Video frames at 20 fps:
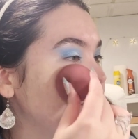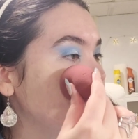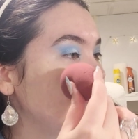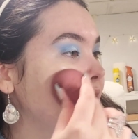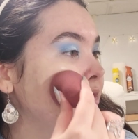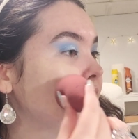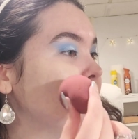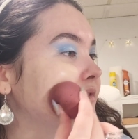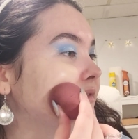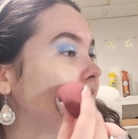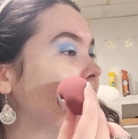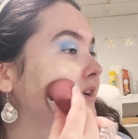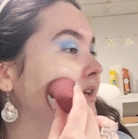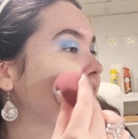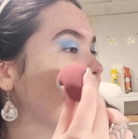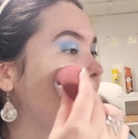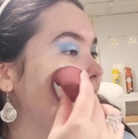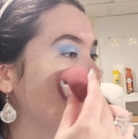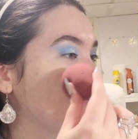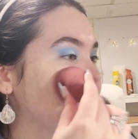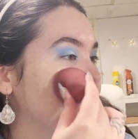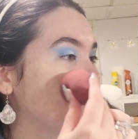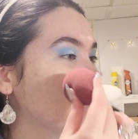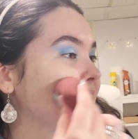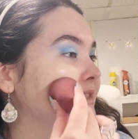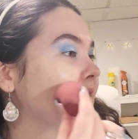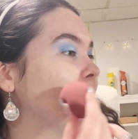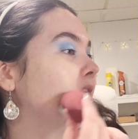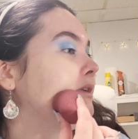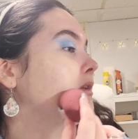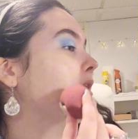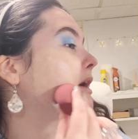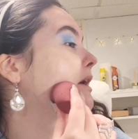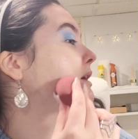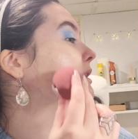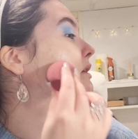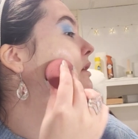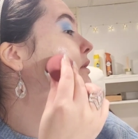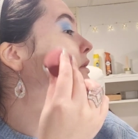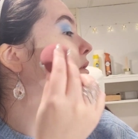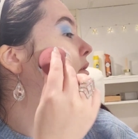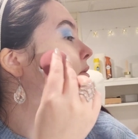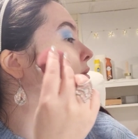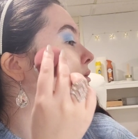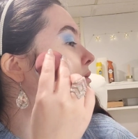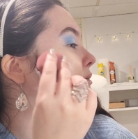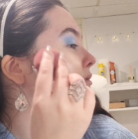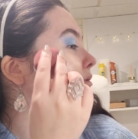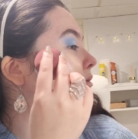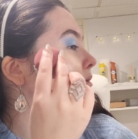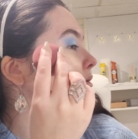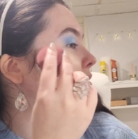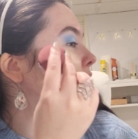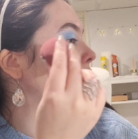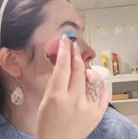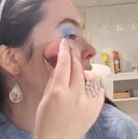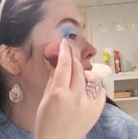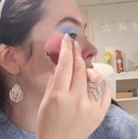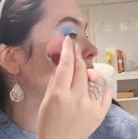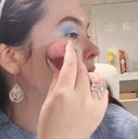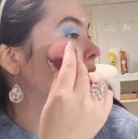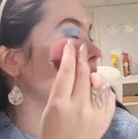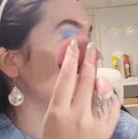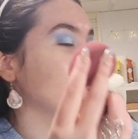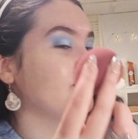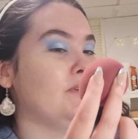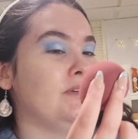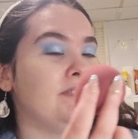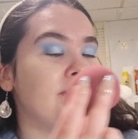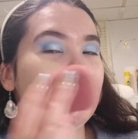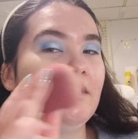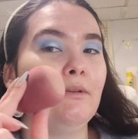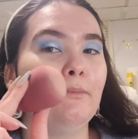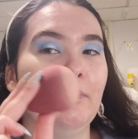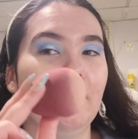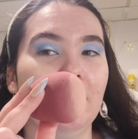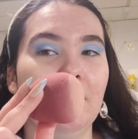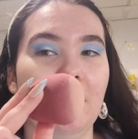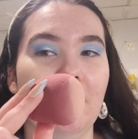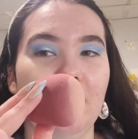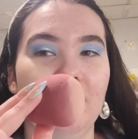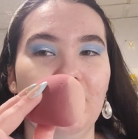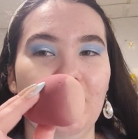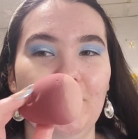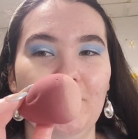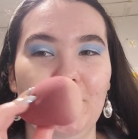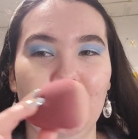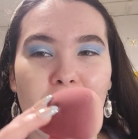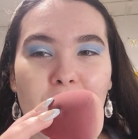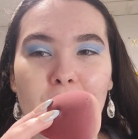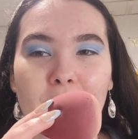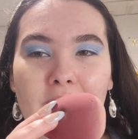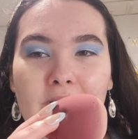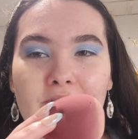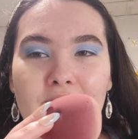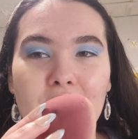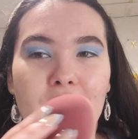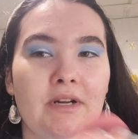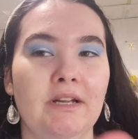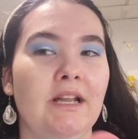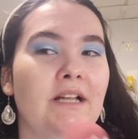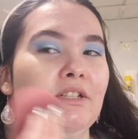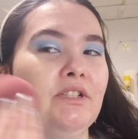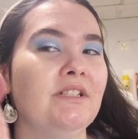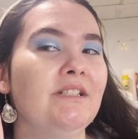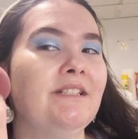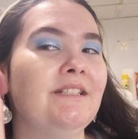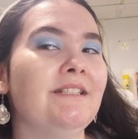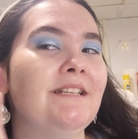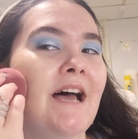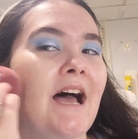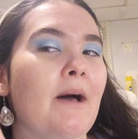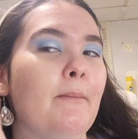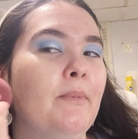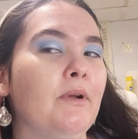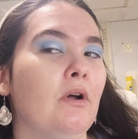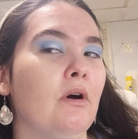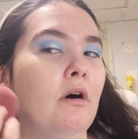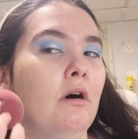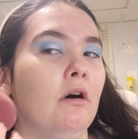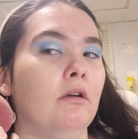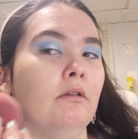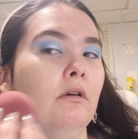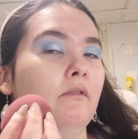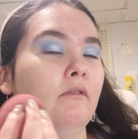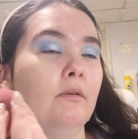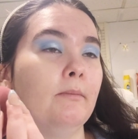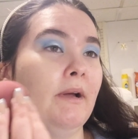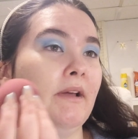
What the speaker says: It's very natural and skin-like. So I take the butt of the beauty blender and I just tap it all over my